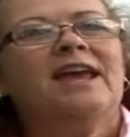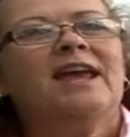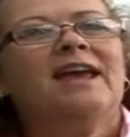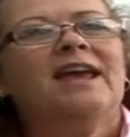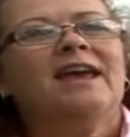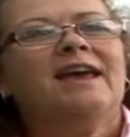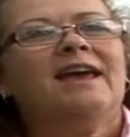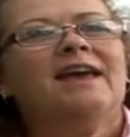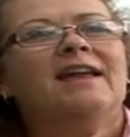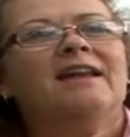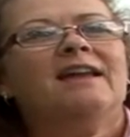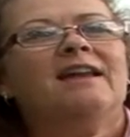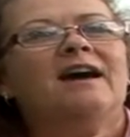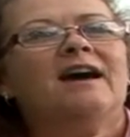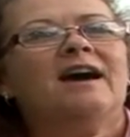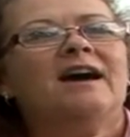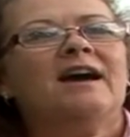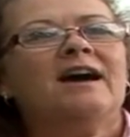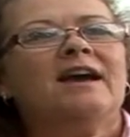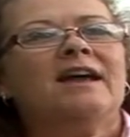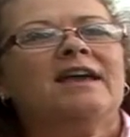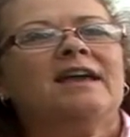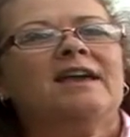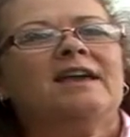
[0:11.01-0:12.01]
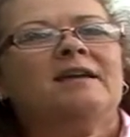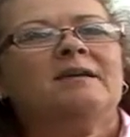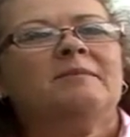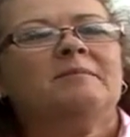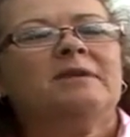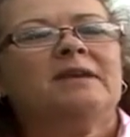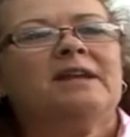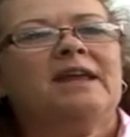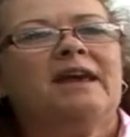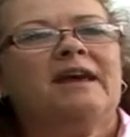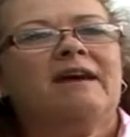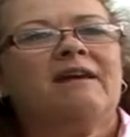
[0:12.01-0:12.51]
and I
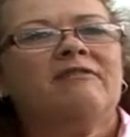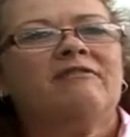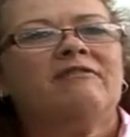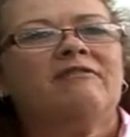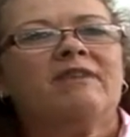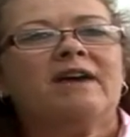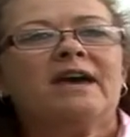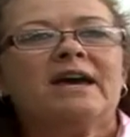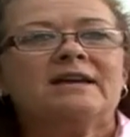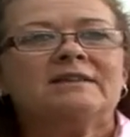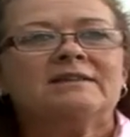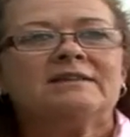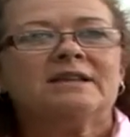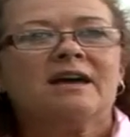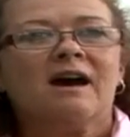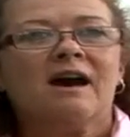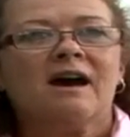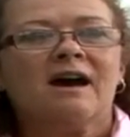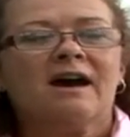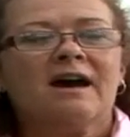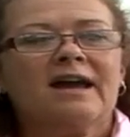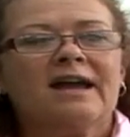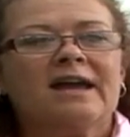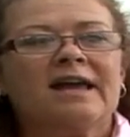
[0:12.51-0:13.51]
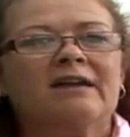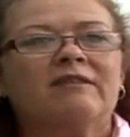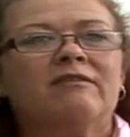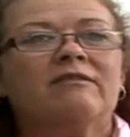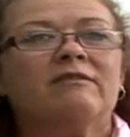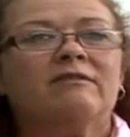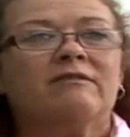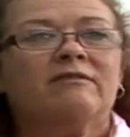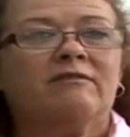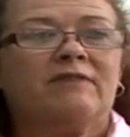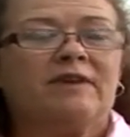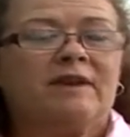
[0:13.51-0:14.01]
am an FSI,
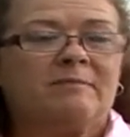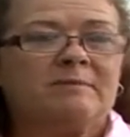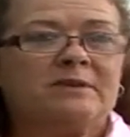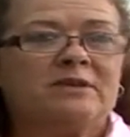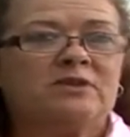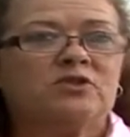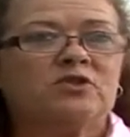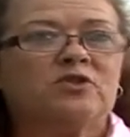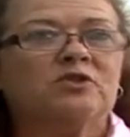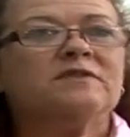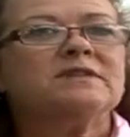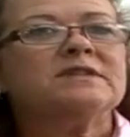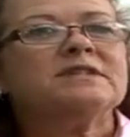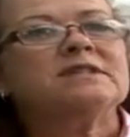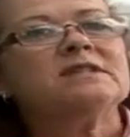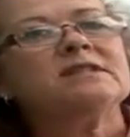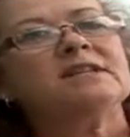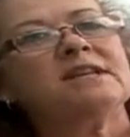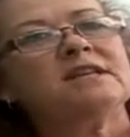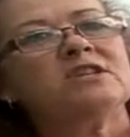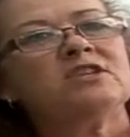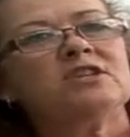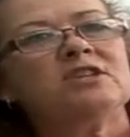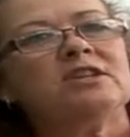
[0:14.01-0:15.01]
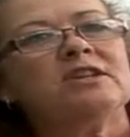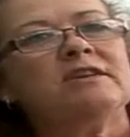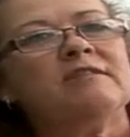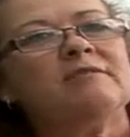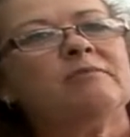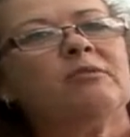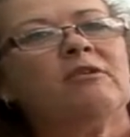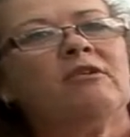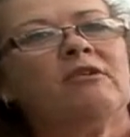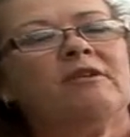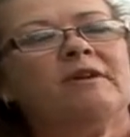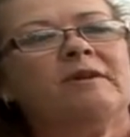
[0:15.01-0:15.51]
Family Service
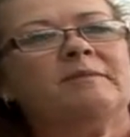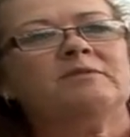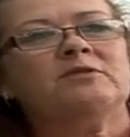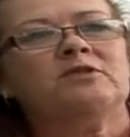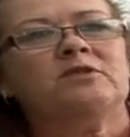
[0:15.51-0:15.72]
Initiative Program